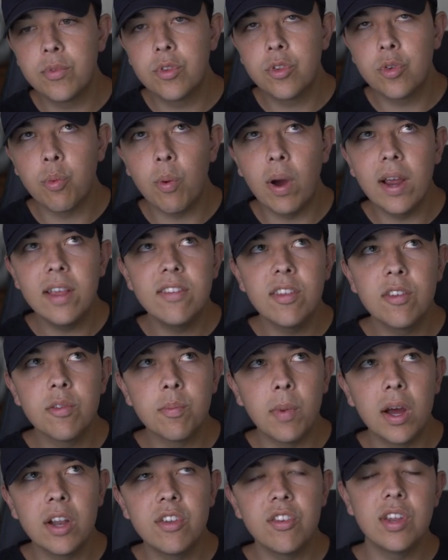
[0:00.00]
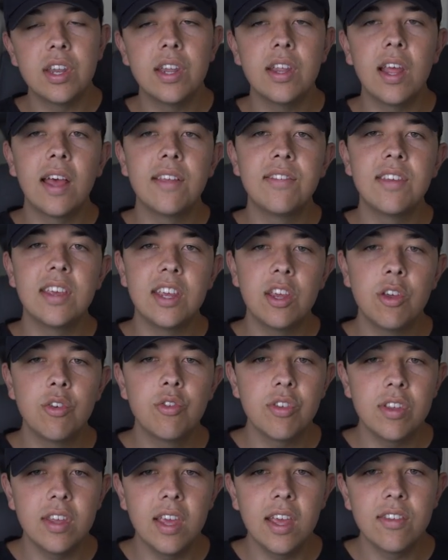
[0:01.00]
twice as much as it
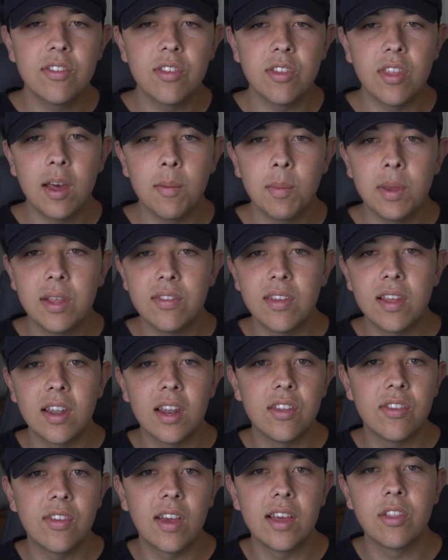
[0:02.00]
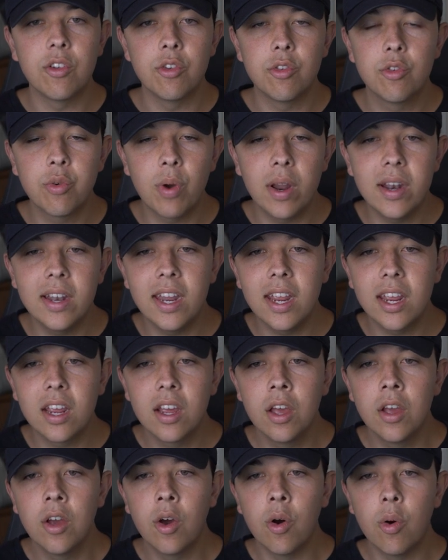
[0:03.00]
usually is, so that means that it's either trending
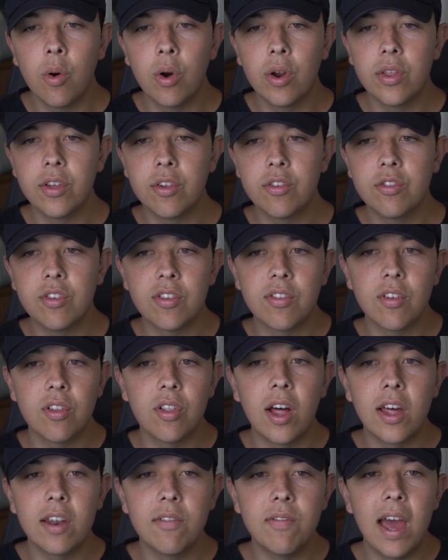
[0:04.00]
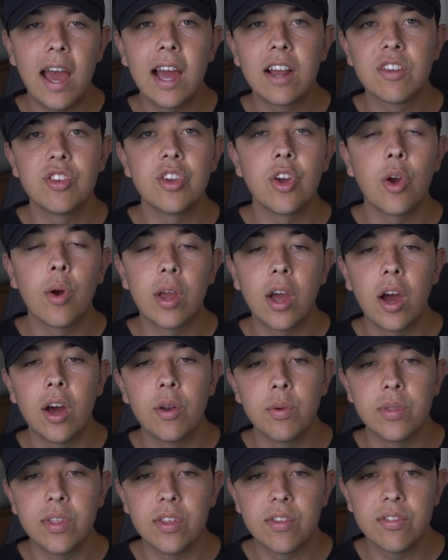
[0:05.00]
or there's just a lot of action going
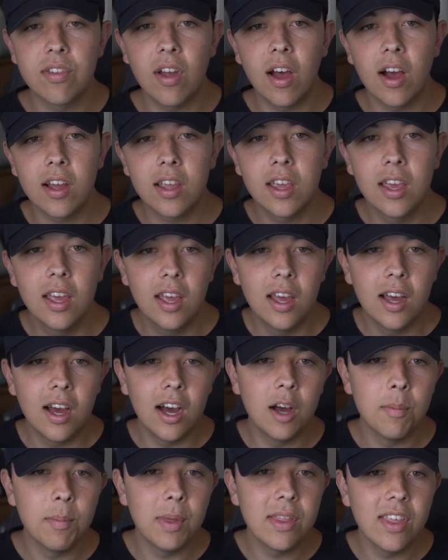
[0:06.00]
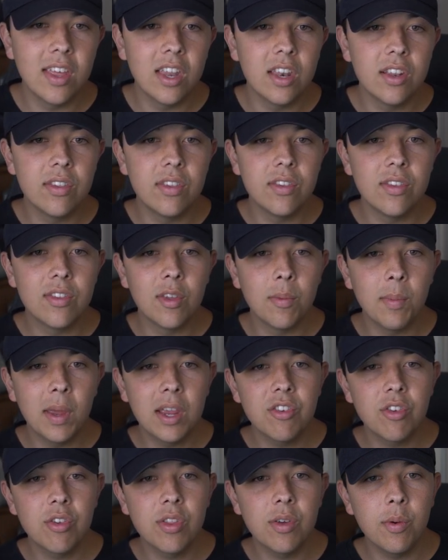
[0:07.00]
on with the stock. And then to
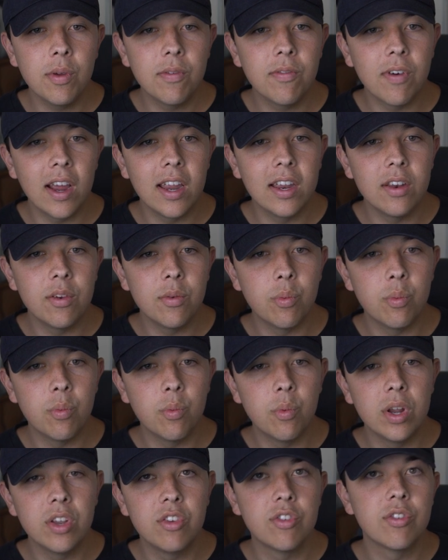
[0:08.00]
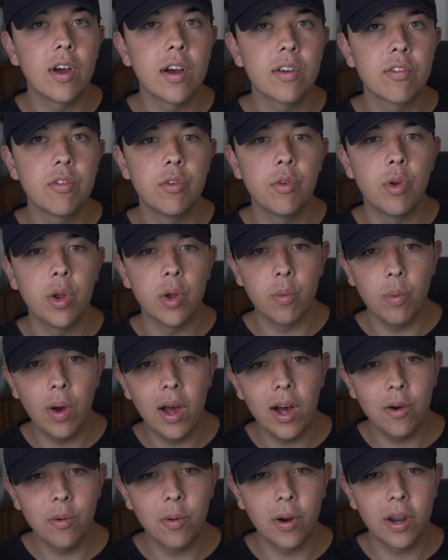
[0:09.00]
make sure that we find which stocks are doing
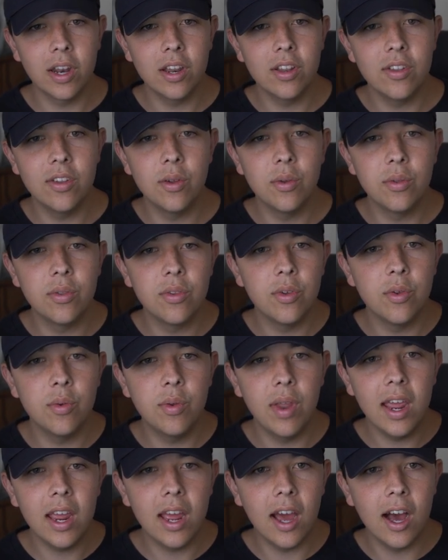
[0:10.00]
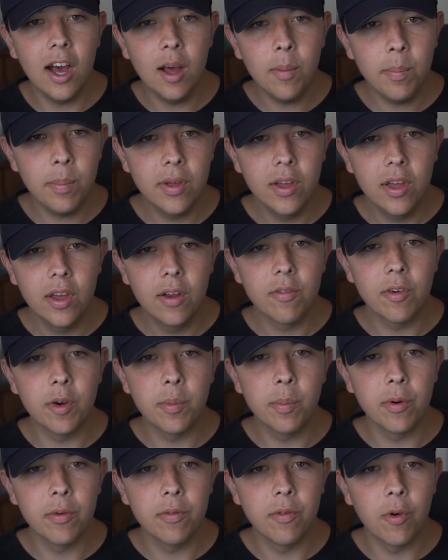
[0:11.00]
well, we're going to do 2-day up for
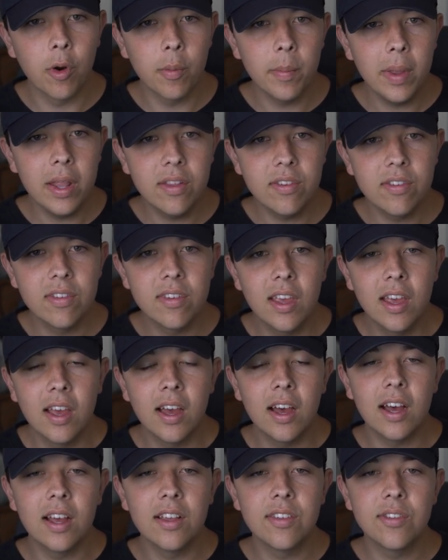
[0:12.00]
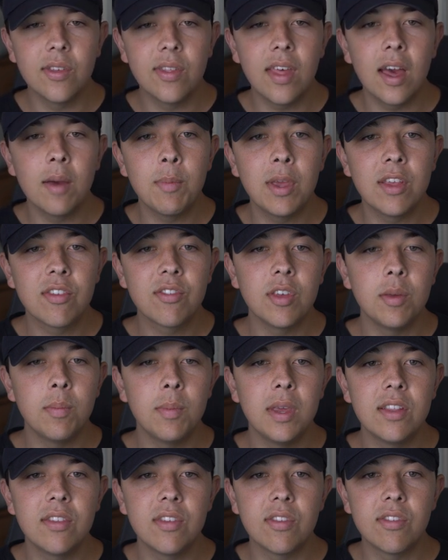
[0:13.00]
performance. So that basically
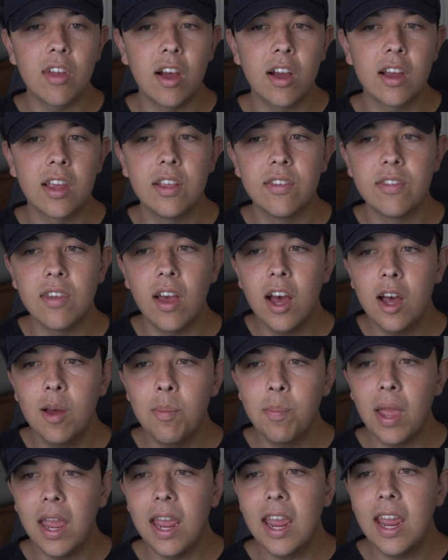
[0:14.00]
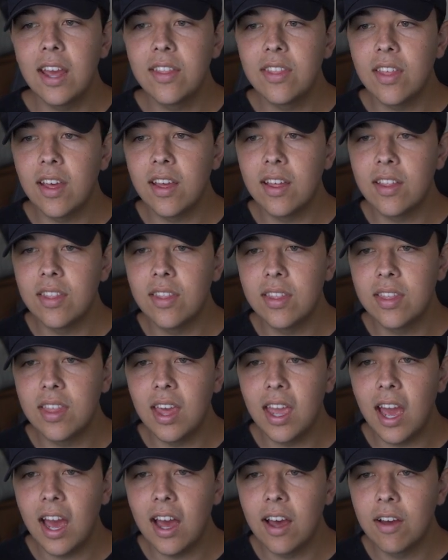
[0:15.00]
means the stock is up and that
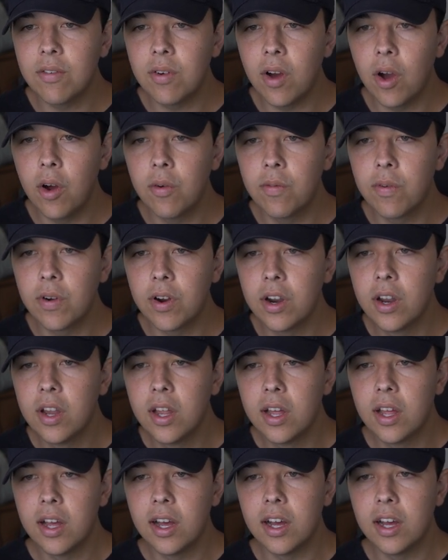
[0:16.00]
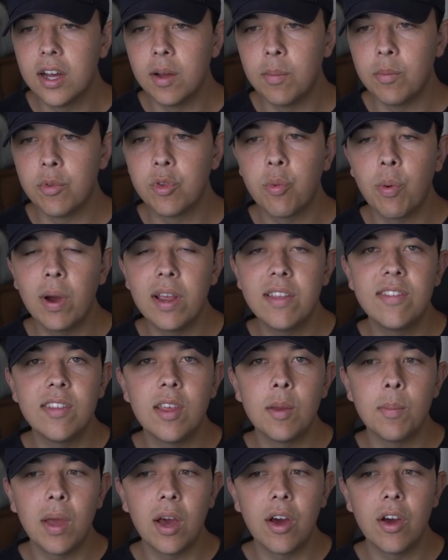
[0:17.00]
they have over twice
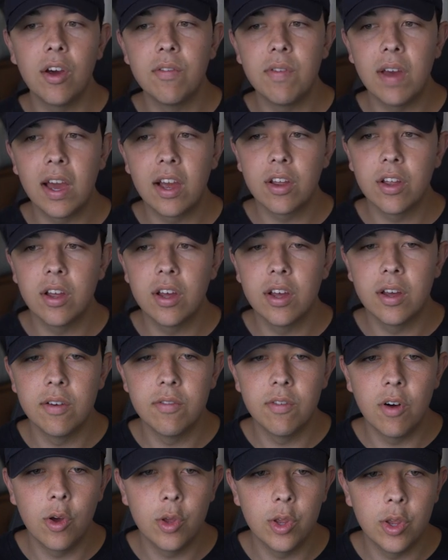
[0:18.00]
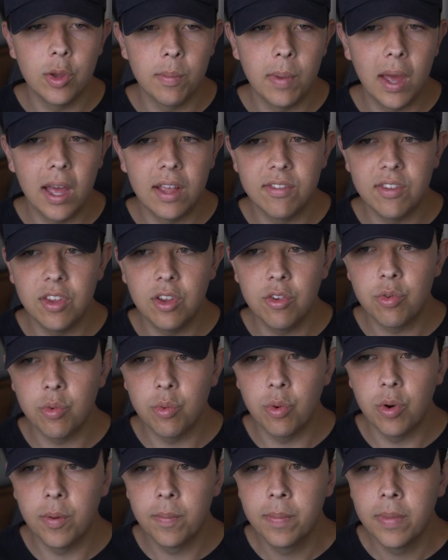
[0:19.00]
the amount of volume as
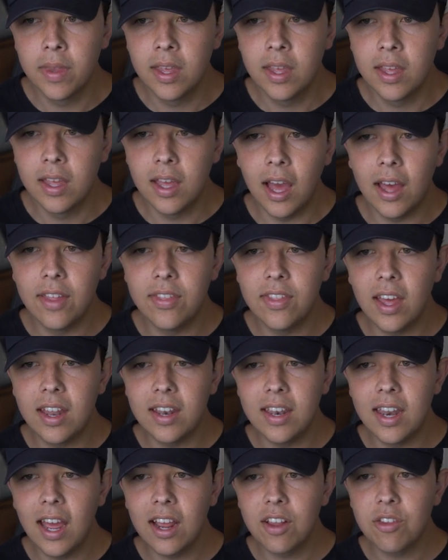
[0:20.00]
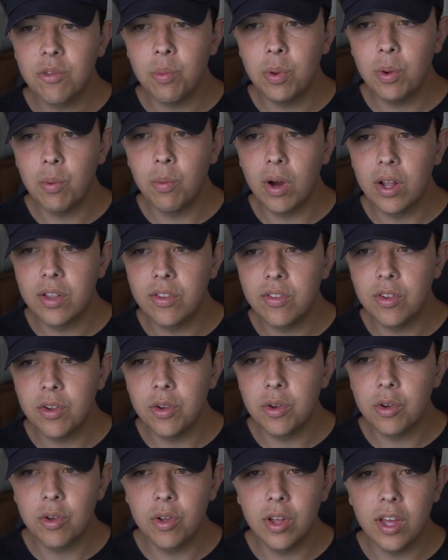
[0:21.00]
usual. And then next we want
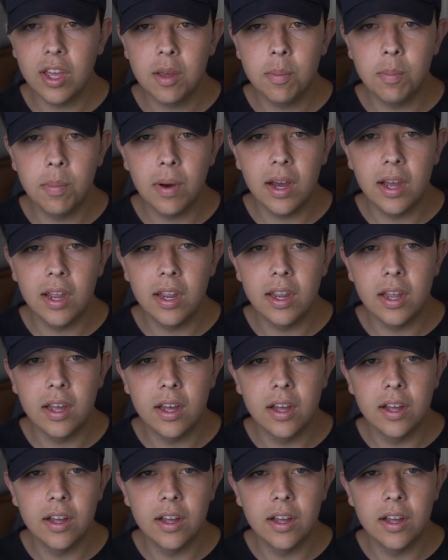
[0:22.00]
to click by